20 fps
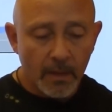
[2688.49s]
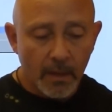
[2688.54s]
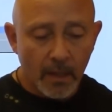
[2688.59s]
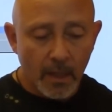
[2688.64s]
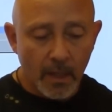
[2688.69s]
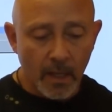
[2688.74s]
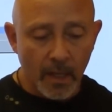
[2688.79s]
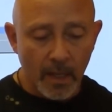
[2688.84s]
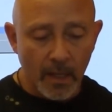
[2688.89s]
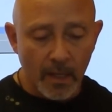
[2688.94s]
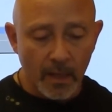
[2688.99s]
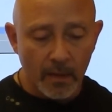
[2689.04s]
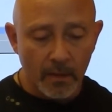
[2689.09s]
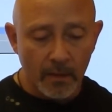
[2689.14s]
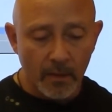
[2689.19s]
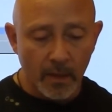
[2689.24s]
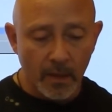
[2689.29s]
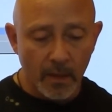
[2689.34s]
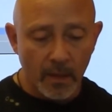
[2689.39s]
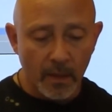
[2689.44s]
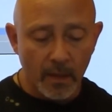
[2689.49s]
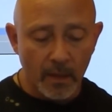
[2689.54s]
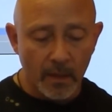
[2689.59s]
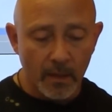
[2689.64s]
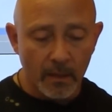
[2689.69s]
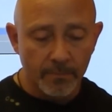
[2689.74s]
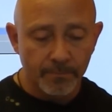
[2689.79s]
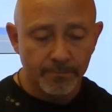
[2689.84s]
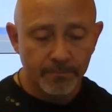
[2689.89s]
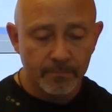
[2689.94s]
and
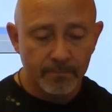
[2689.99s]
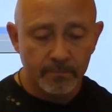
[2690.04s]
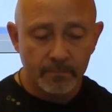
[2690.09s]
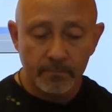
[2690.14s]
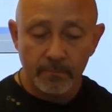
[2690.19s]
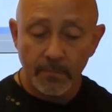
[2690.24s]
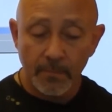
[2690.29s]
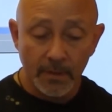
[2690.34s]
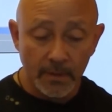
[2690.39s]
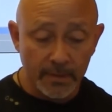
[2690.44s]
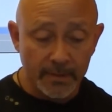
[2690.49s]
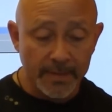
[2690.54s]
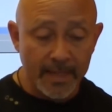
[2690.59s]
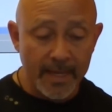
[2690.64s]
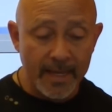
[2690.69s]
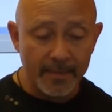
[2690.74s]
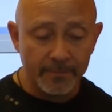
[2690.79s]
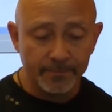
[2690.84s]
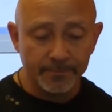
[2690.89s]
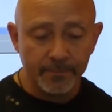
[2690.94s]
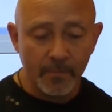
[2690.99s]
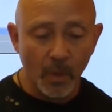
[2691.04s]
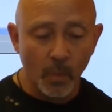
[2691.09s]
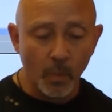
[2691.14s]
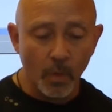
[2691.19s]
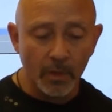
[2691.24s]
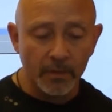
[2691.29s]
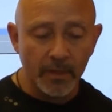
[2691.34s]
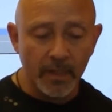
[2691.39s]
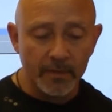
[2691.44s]
look at that,
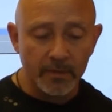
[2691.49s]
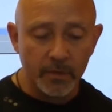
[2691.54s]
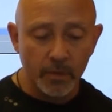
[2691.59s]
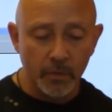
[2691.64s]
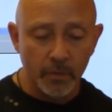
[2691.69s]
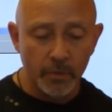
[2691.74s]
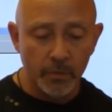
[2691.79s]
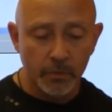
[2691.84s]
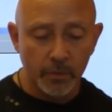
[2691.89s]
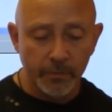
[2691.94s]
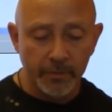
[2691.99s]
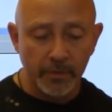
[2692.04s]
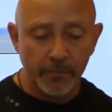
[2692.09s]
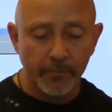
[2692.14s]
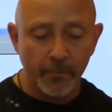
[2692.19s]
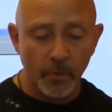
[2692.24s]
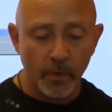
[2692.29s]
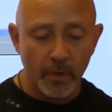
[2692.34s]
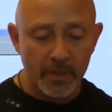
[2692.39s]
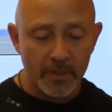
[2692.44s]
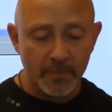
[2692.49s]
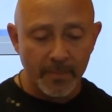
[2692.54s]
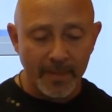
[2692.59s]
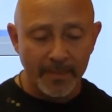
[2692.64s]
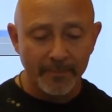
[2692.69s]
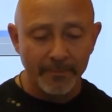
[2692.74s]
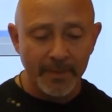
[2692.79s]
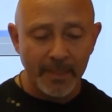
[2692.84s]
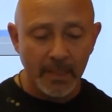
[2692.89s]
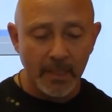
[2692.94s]
1.2 254 is my
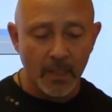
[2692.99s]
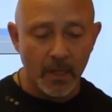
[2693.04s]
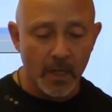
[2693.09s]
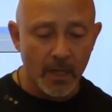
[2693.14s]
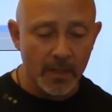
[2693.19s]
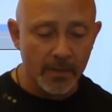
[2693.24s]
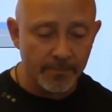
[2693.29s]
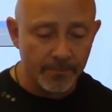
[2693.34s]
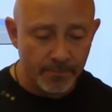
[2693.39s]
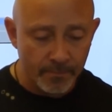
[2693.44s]
BDR,